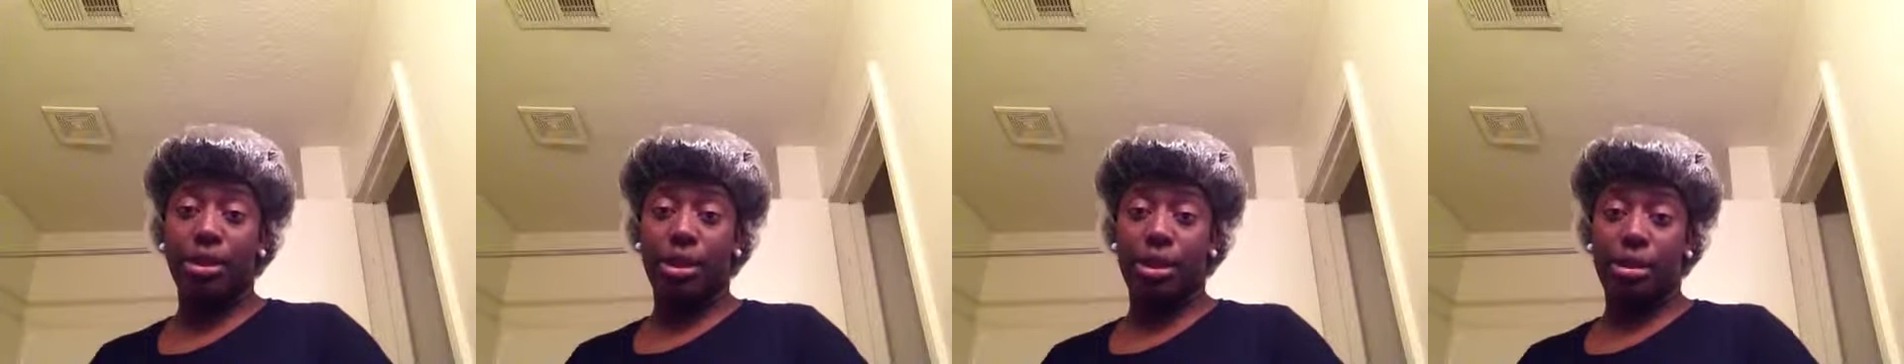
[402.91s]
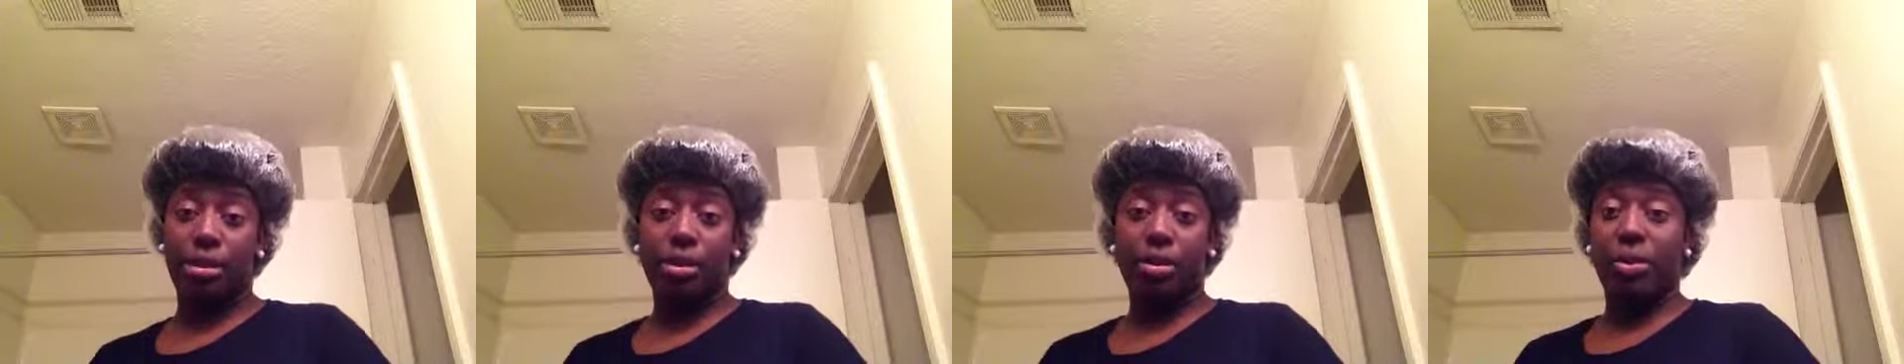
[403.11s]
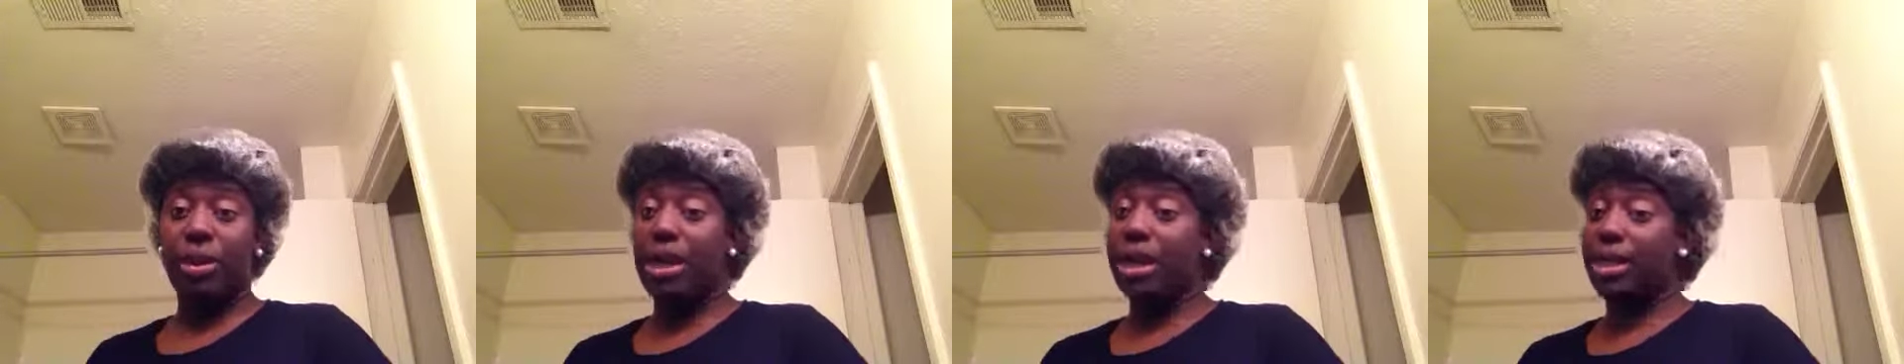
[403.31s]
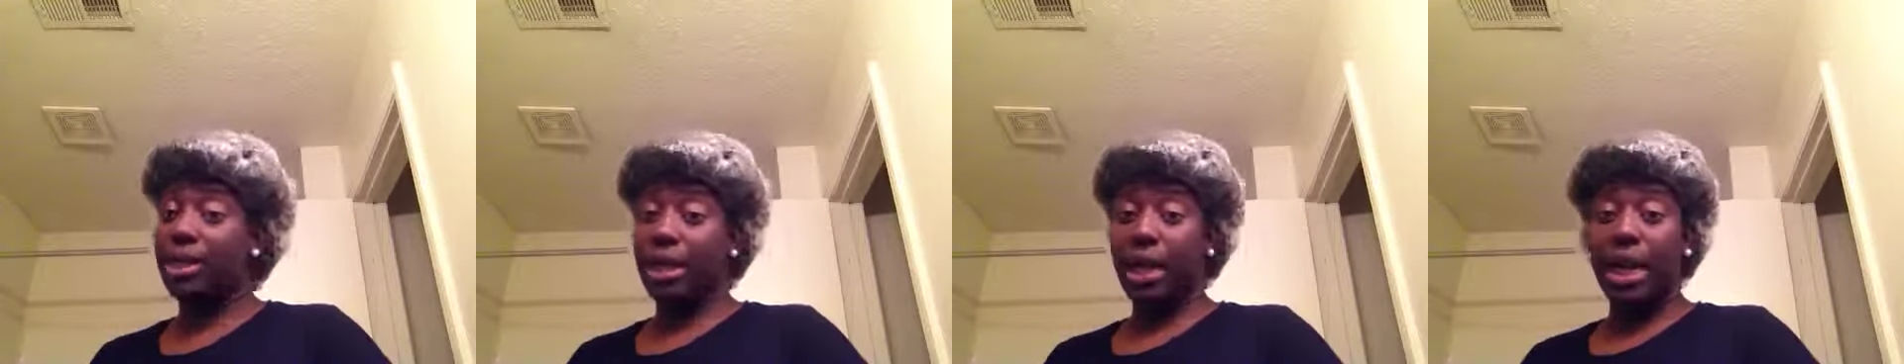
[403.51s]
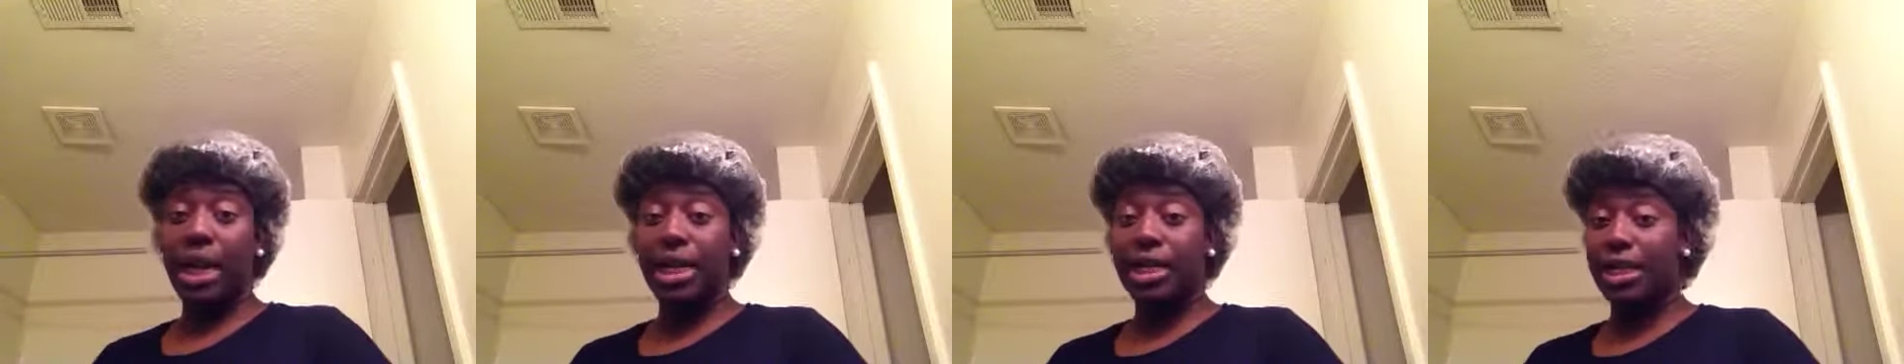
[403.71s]
using because
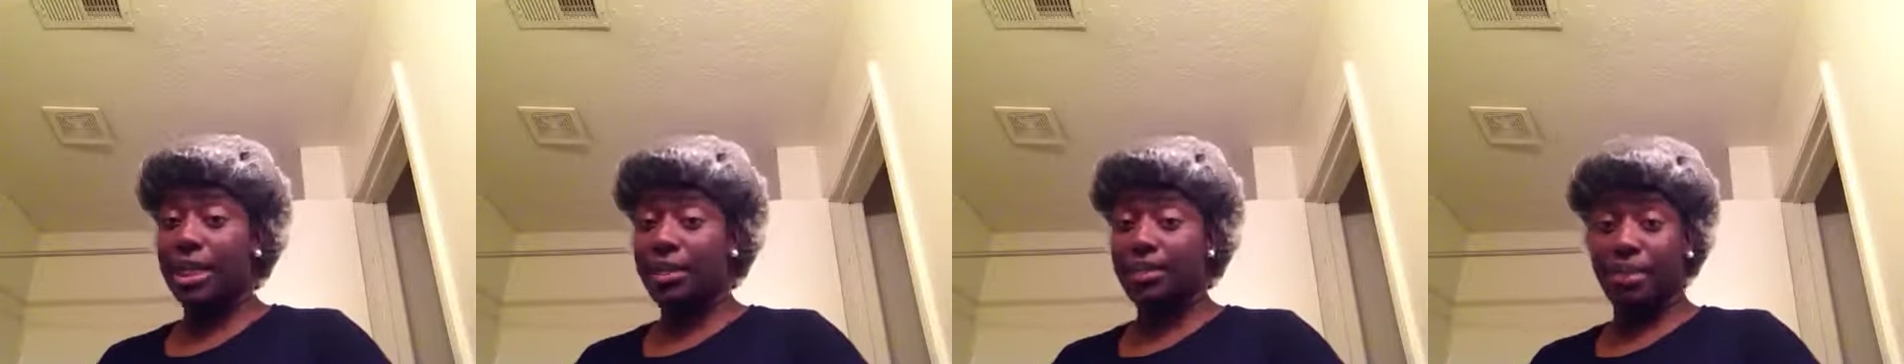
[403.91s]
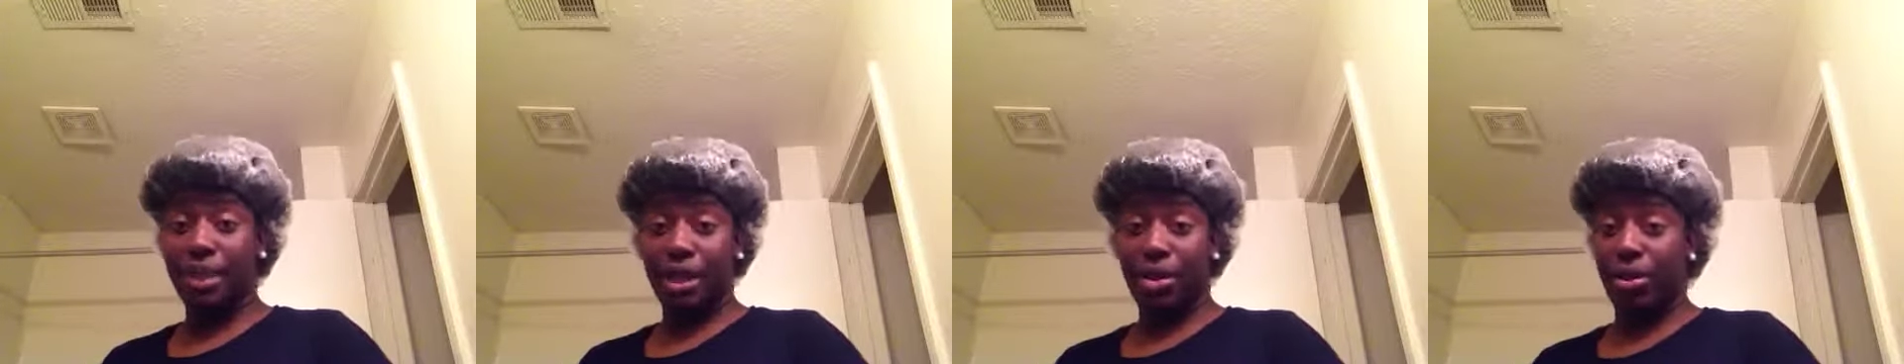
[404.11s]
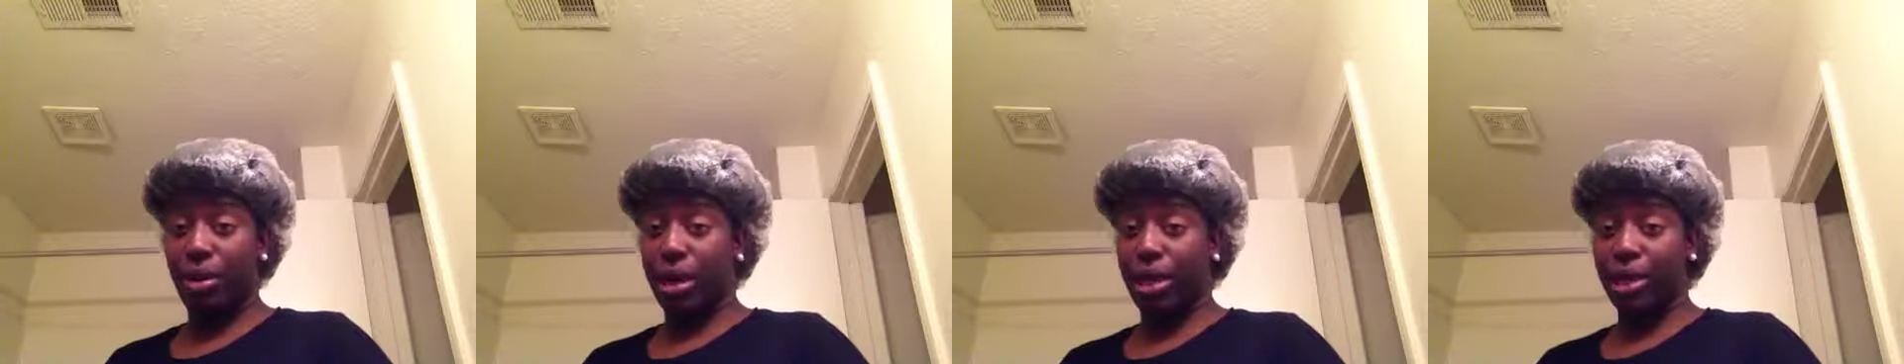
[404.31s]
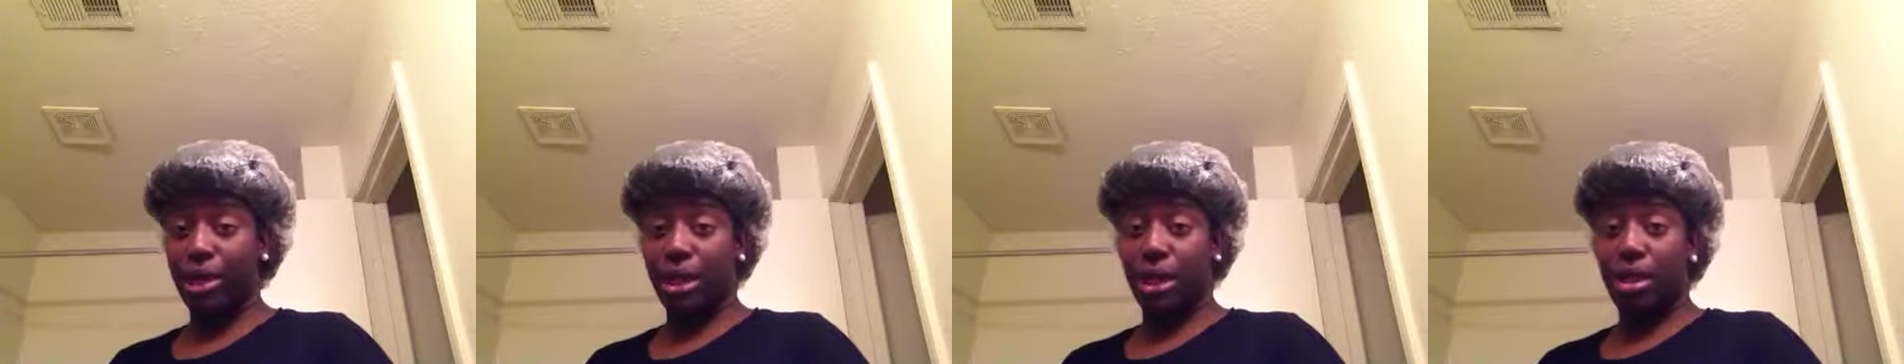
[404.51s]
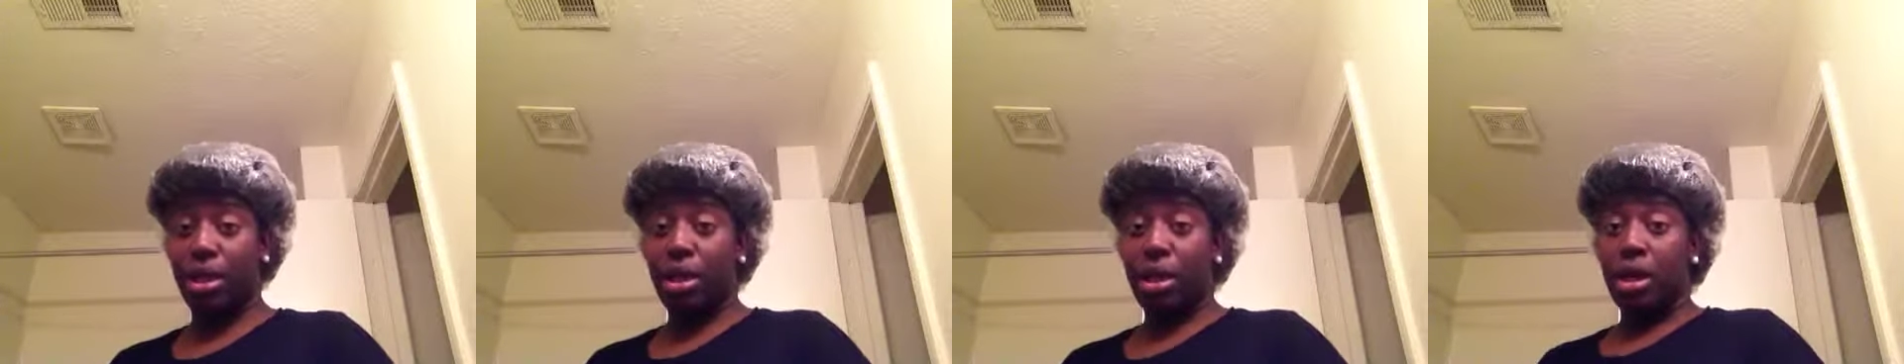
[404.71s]
your hair shouldn't be
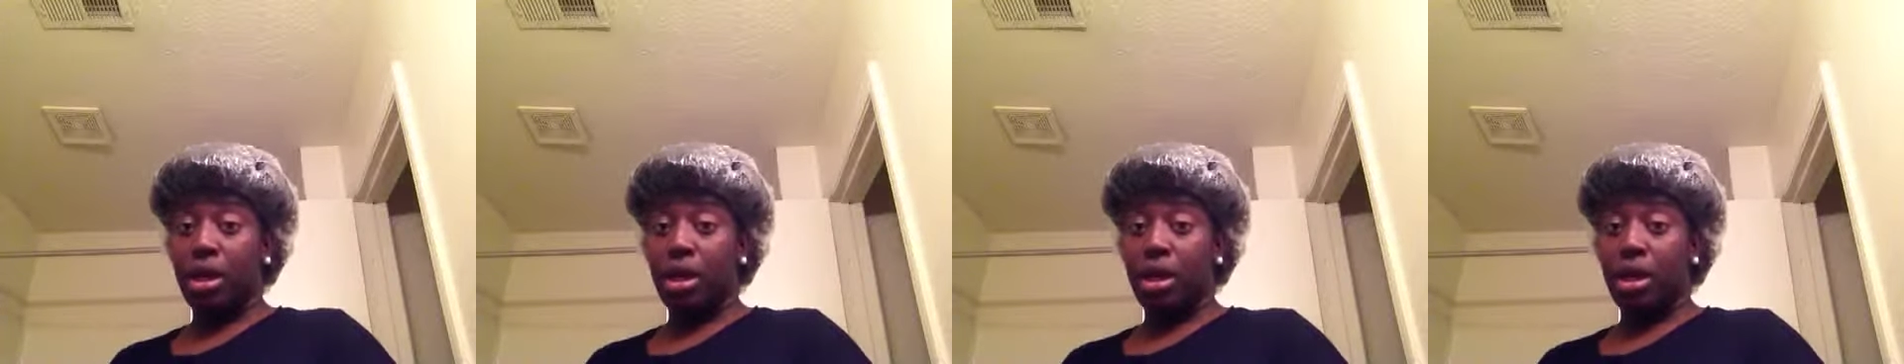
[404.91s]
crunchy.